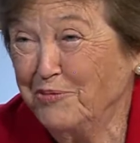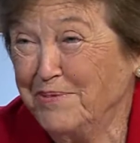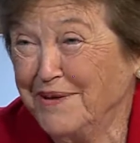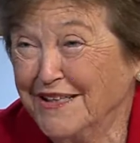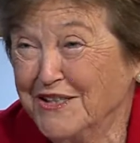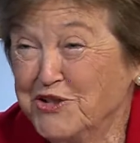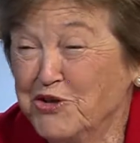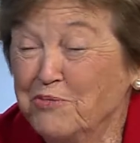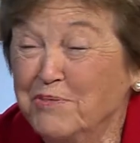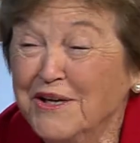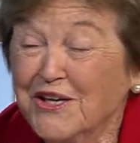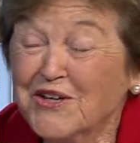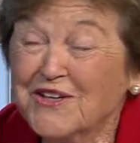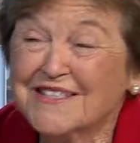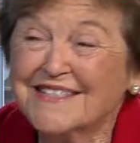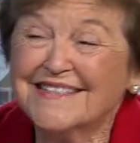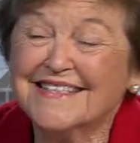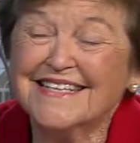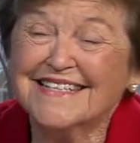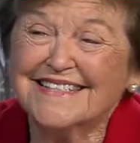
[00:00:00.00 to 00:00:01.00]
bit too,
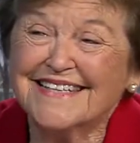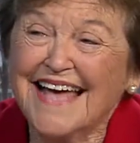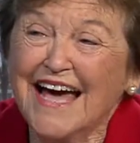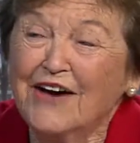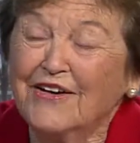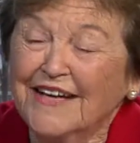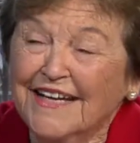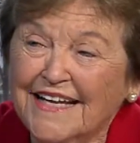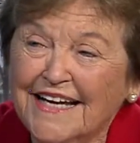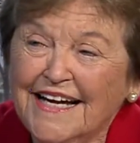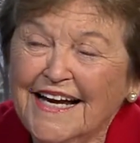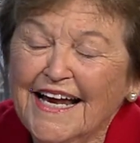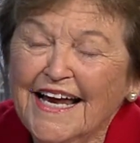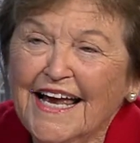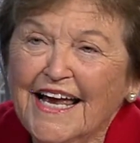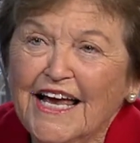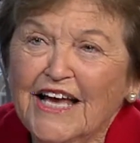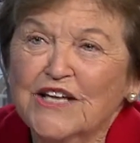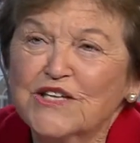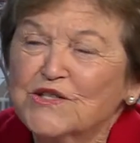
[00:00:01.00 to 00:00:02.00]
because this county
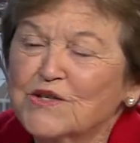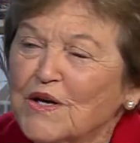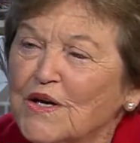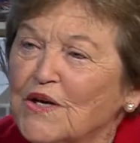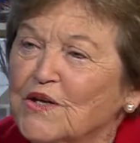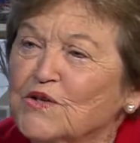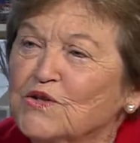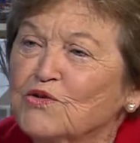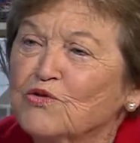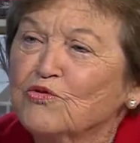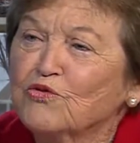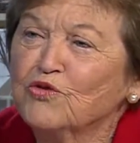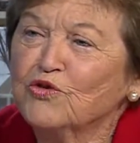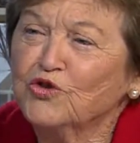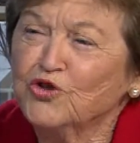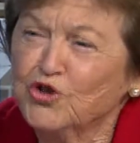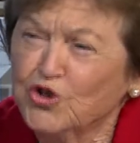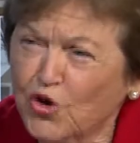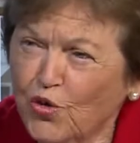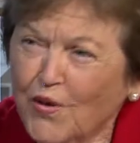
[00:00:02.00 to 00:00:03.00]
is
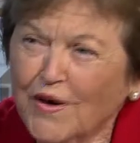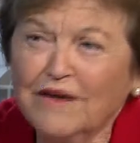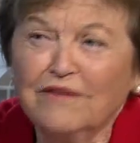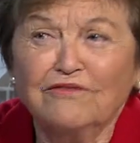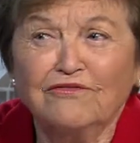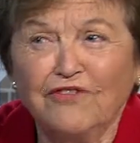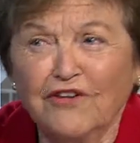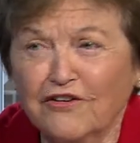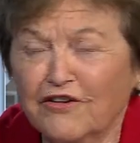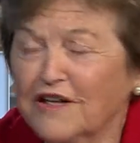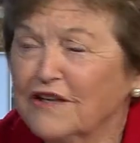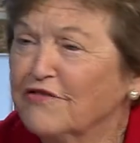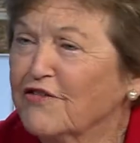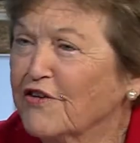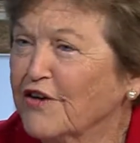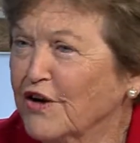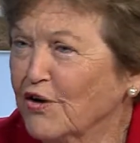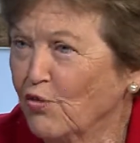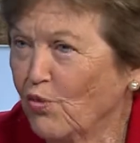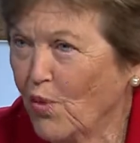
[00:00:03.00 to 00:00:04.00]
doing very,
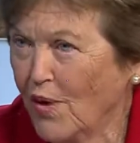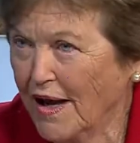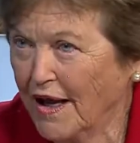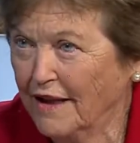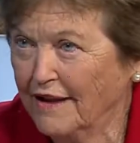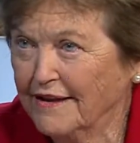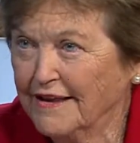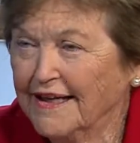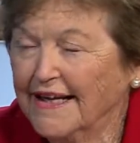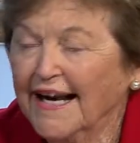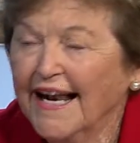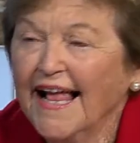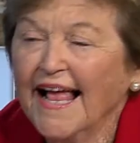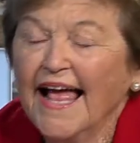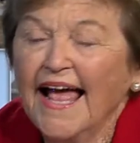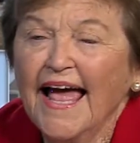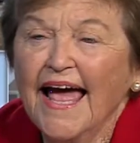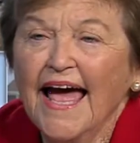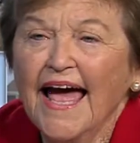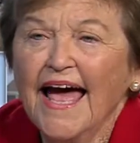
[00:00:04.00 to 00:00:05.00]
very well.
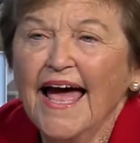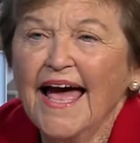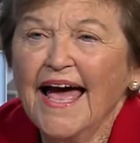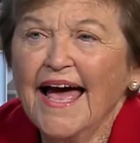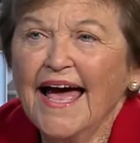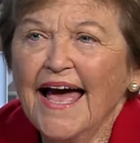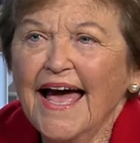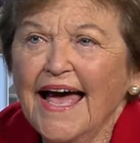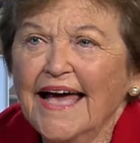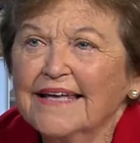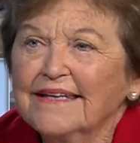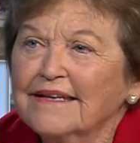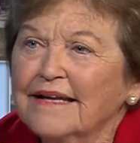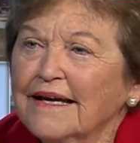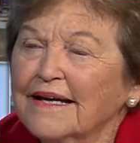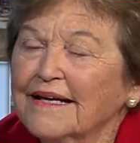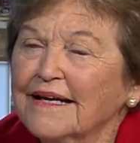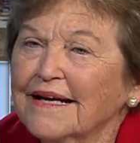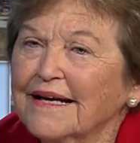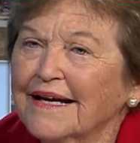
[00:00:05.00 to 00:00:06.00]
And
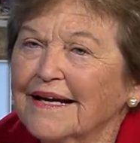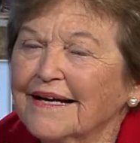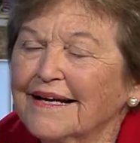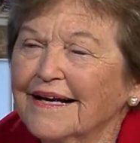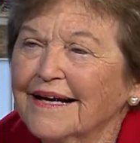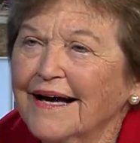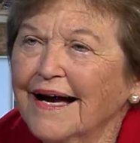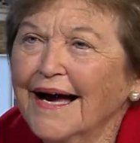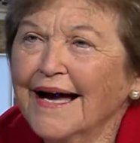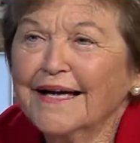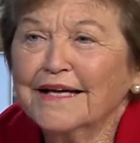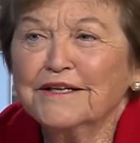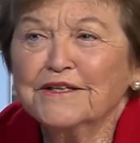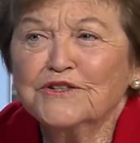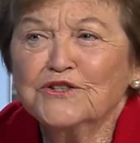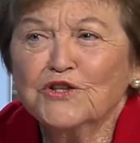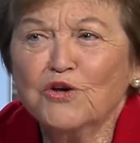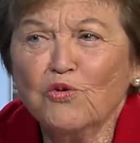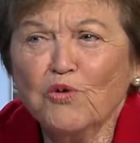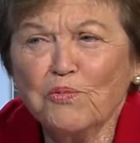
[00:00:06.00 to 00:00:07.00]
I
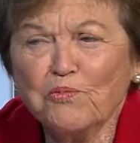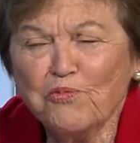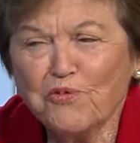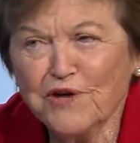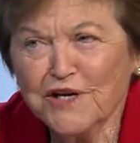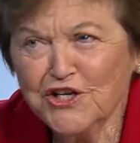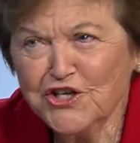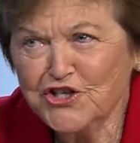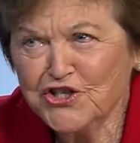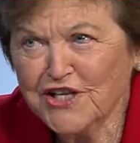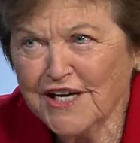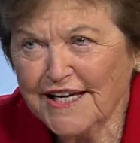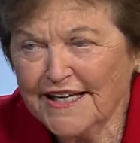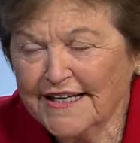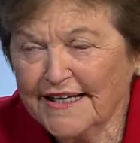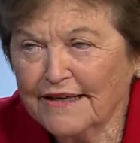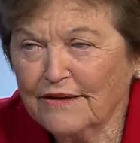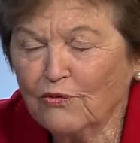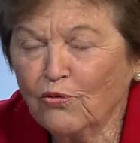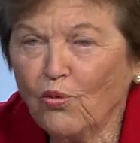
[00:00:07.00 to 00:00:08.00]
so appreciate
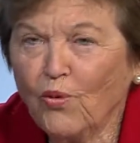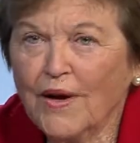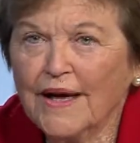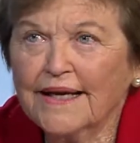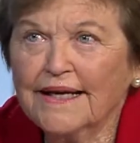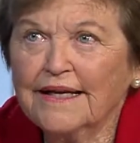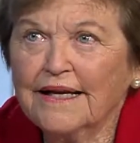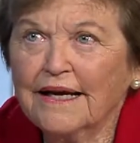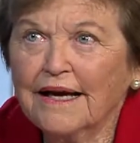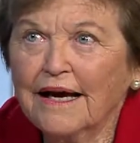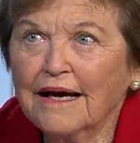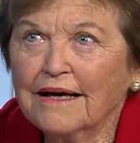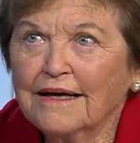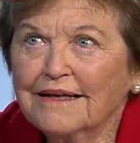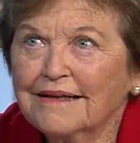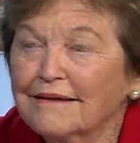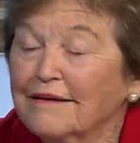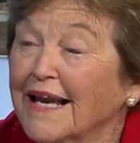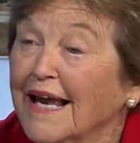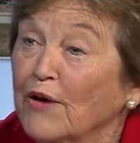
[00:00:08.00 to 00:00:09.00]
it when
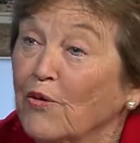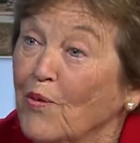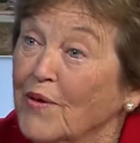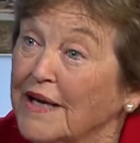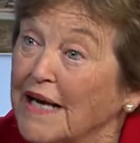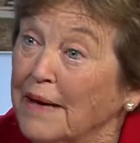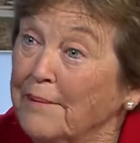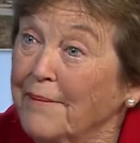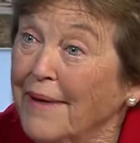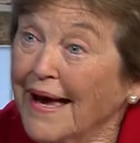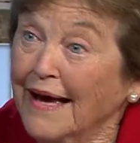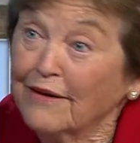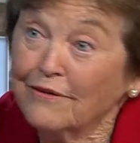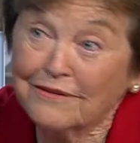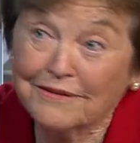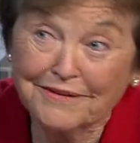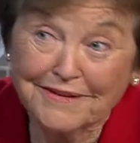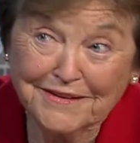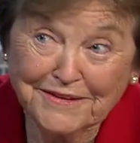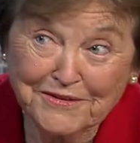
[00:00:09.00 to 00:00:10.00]
I'm
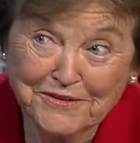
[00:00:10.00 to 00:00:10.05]
out